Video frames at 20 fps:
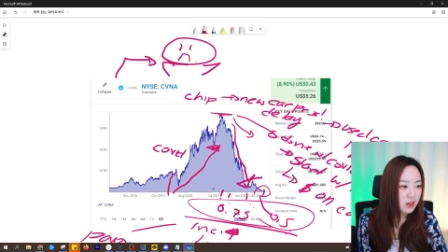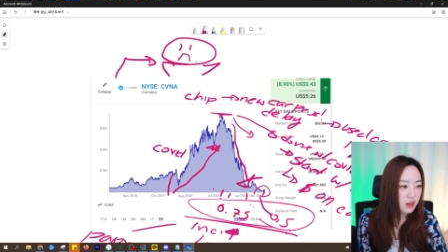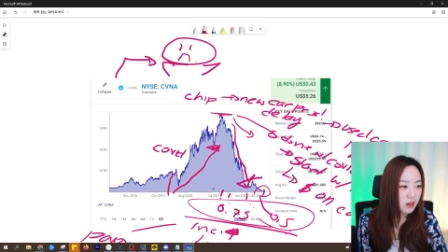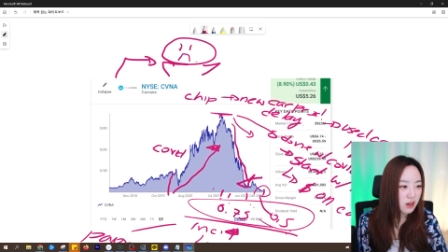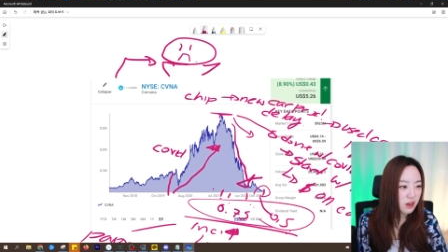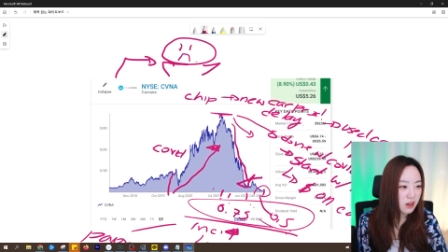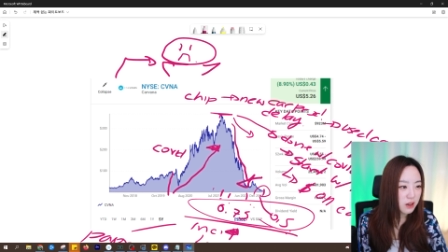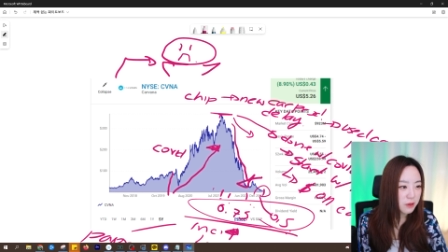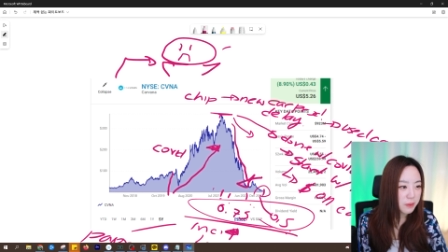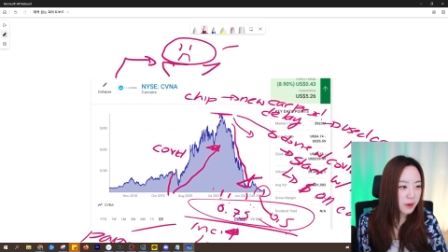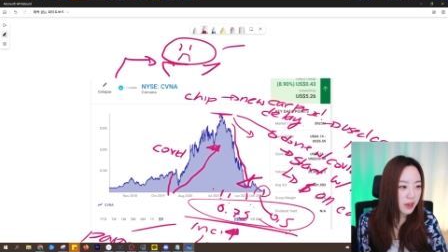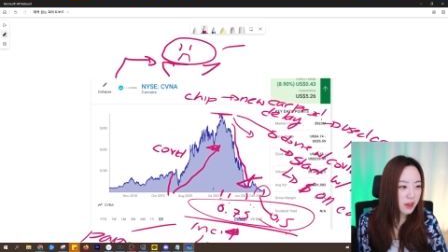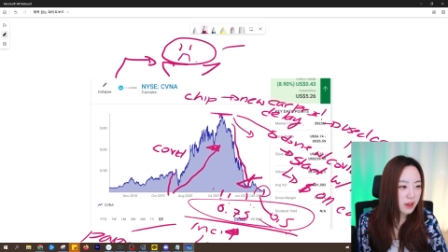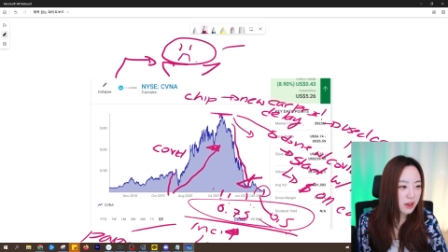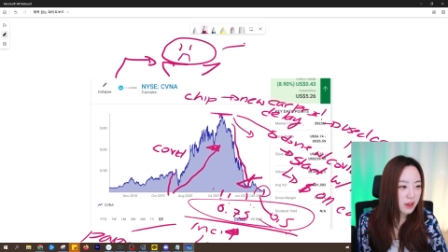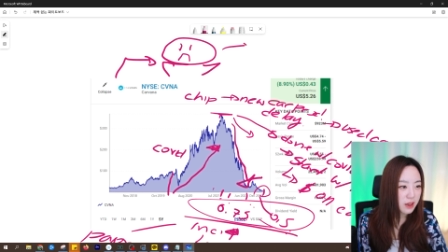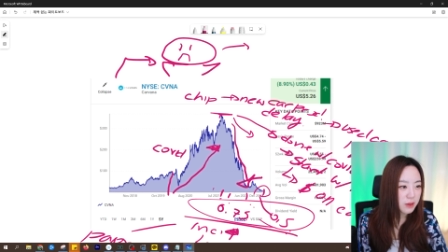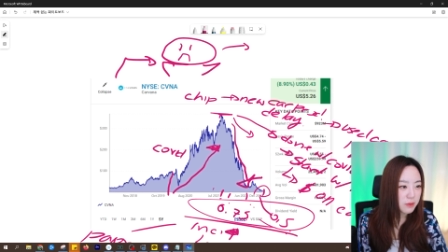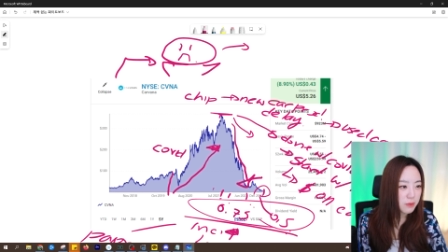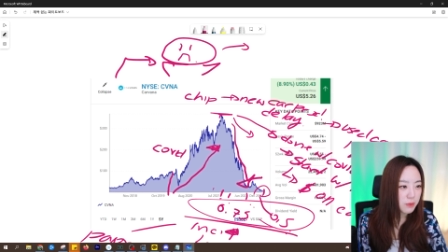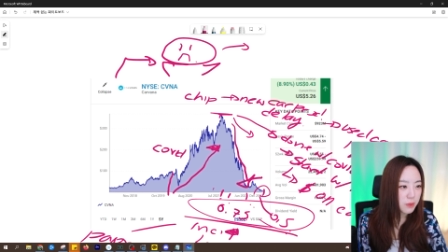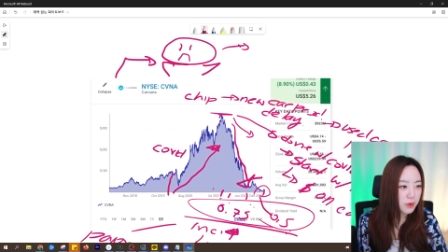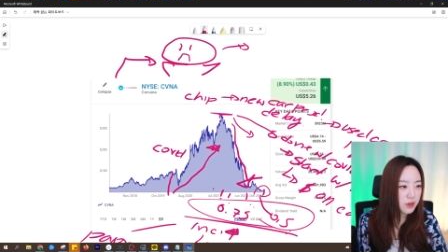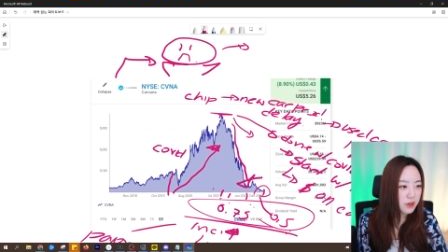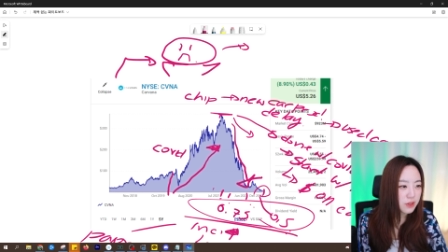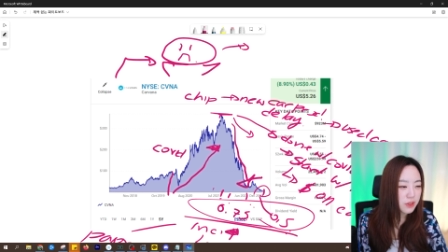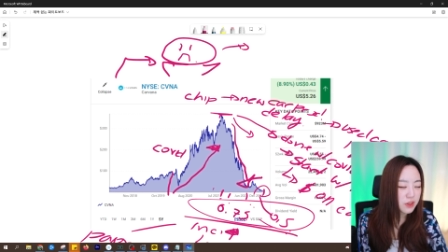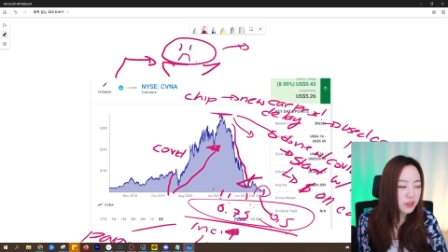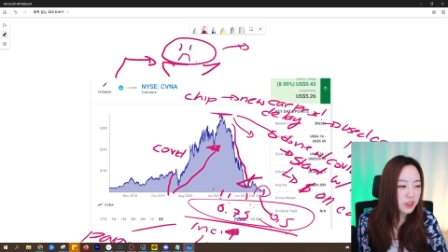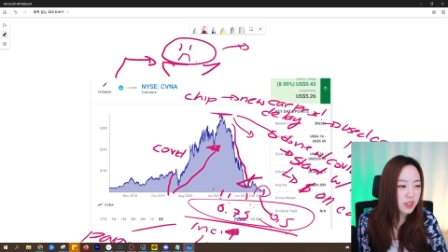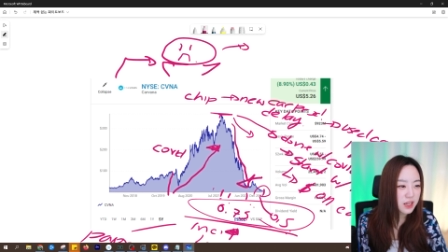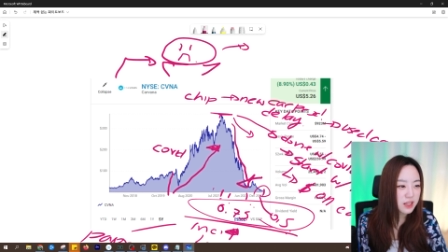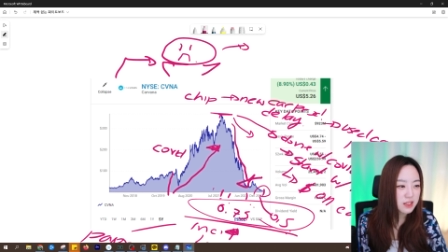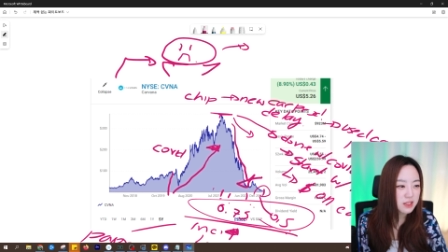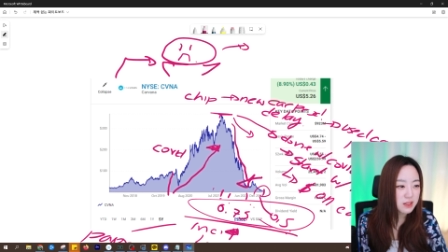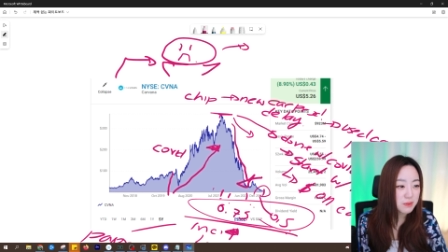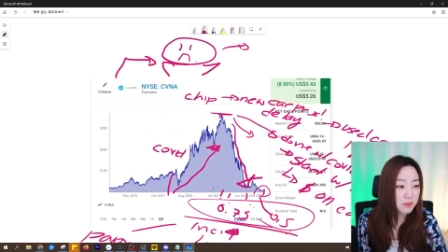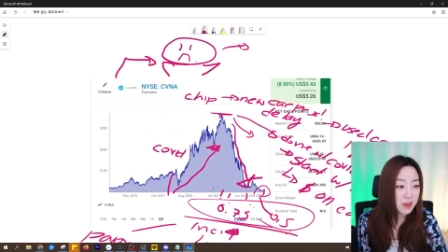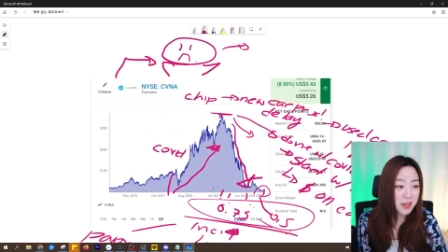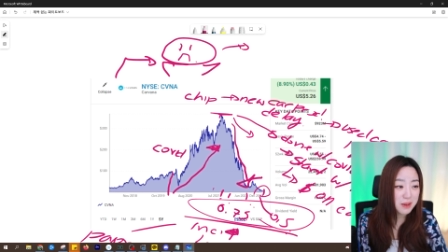And one of the
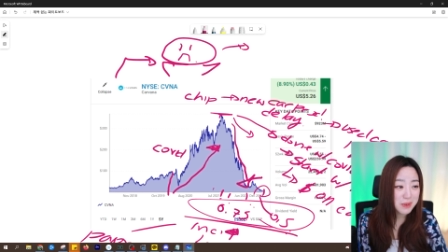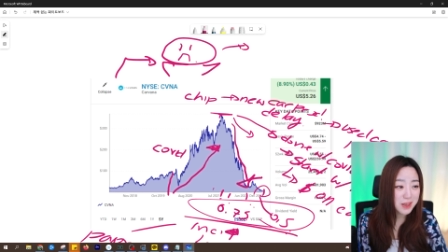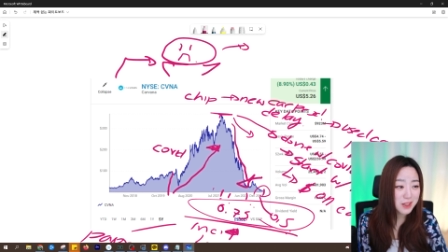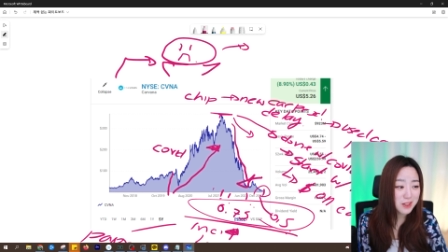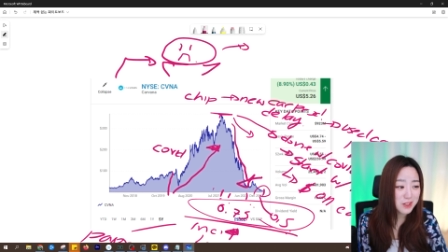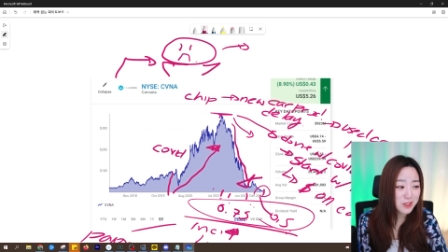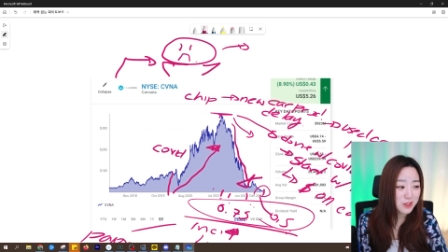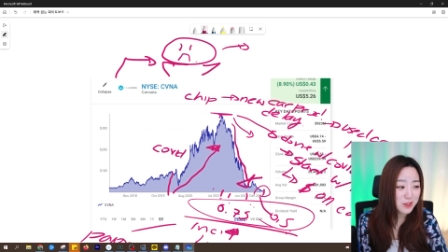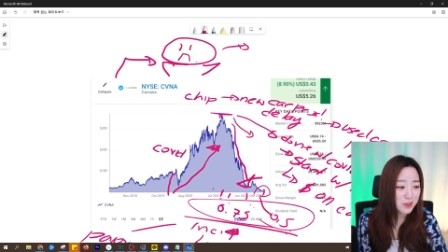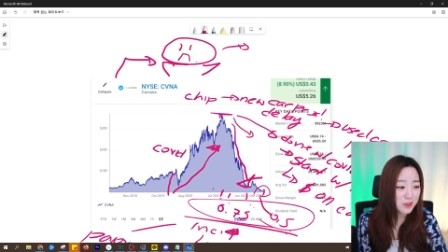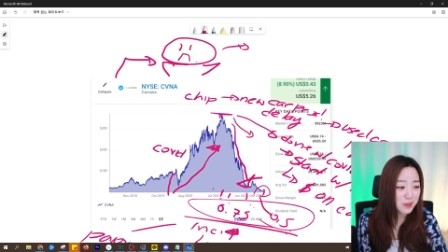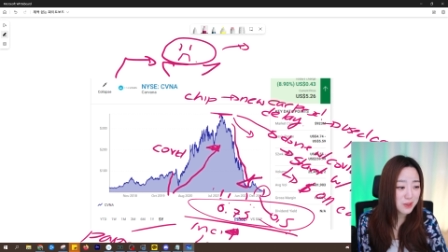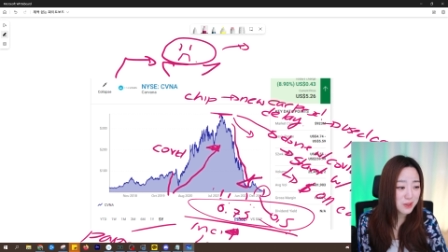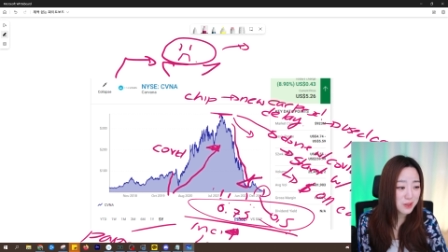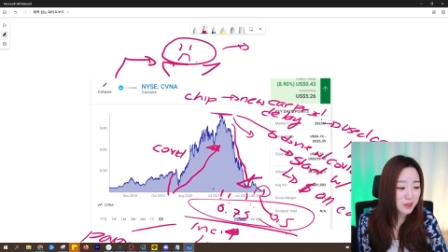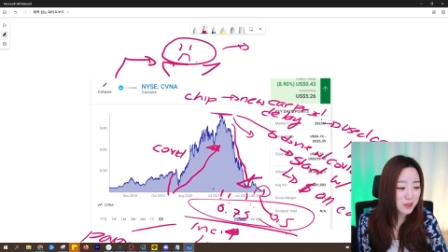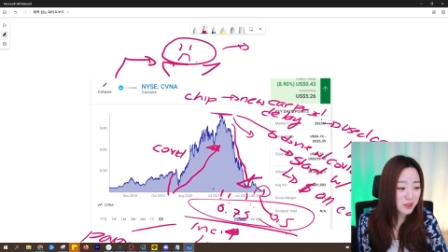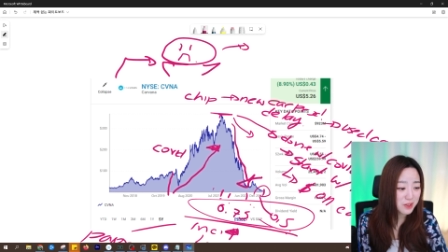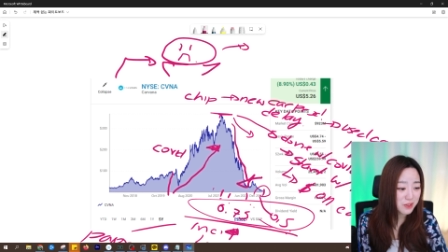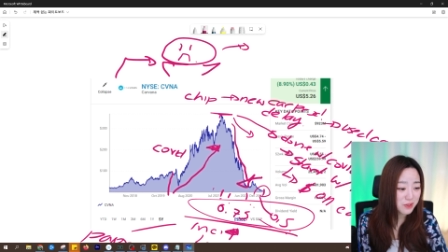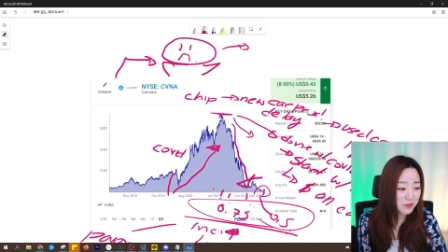things maybe to